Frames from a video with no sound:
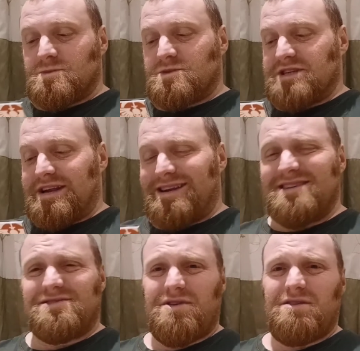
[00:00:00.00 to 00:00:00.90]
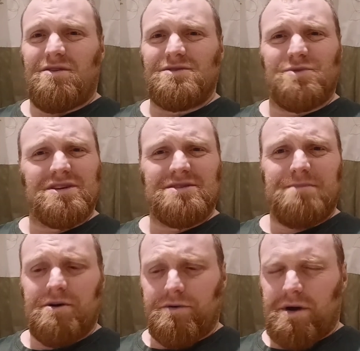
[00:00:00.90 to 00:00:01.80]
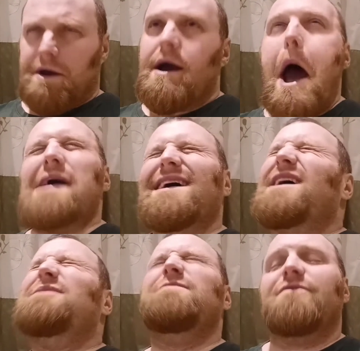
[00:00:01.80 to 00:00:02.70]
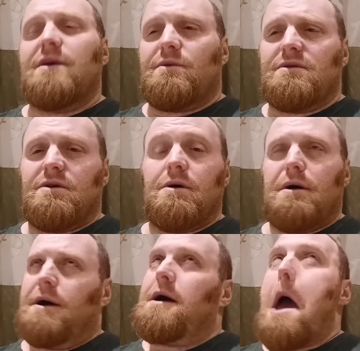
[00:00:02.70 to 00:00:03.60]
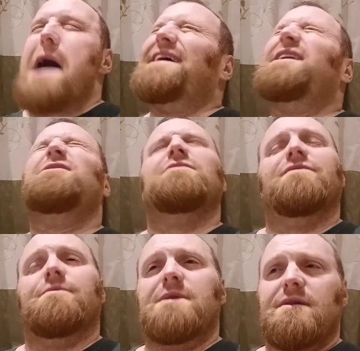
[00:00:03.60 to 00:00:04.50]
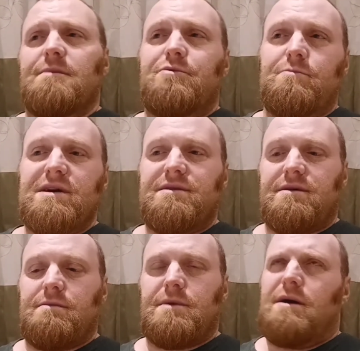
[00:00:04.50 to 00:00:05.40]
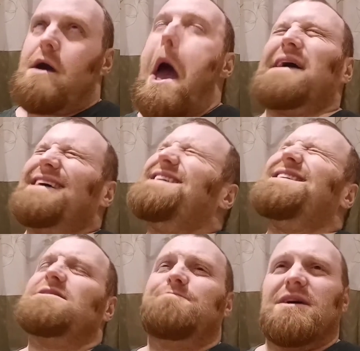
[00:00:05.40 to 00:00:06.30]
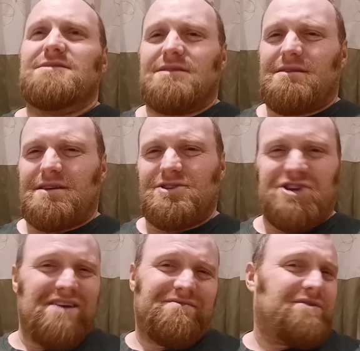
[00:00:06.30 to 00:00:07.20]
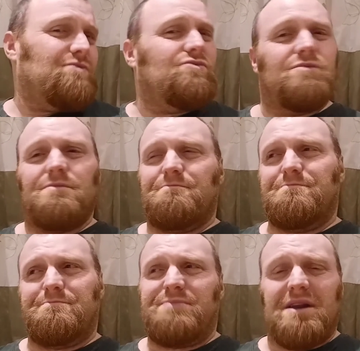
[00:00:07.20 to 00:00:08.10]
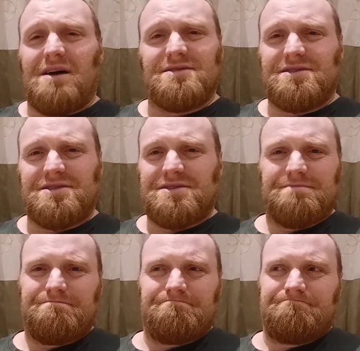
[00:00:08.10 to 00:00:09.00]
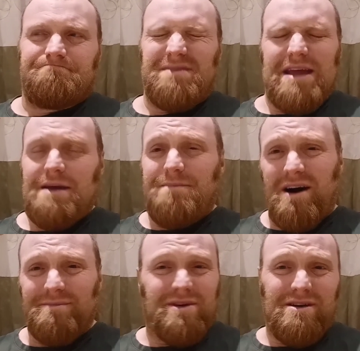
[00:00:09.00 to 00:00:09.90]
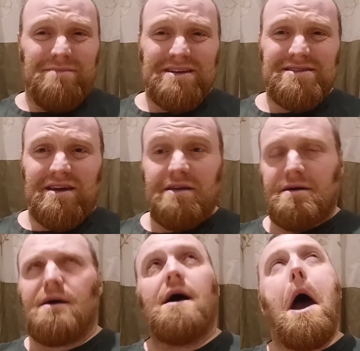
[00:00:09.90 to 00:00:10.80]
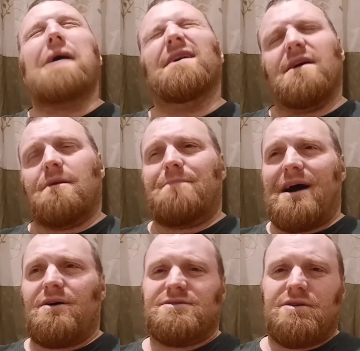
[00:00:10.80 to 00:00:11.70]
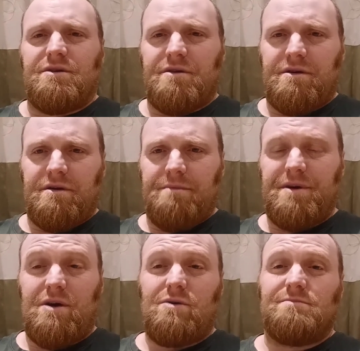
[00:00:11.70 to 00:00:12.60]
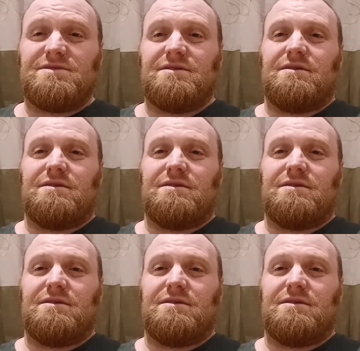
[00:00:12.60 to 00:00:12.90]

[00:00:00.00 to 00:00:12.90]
at least 3 of those would explode. For anyone not familiar, Promethium is basically jet fuel plus napalm kind of mixed together. It powers a lot of the Imperium's